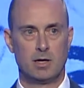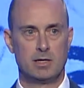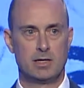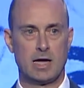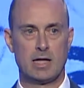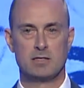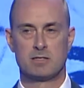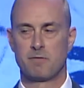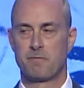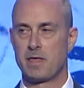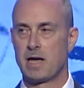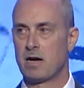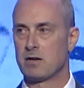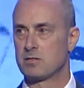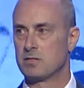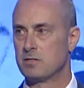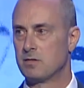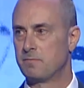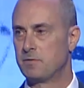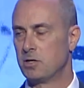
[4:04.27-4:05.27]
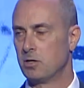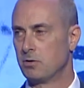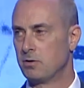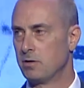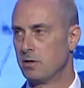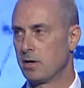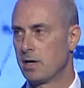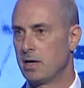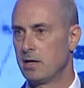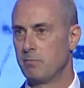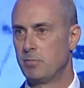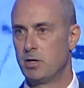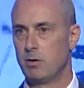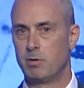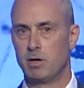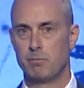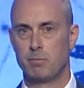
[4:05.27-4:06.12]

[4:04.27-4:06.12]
Tens of thousands of children are getting puberty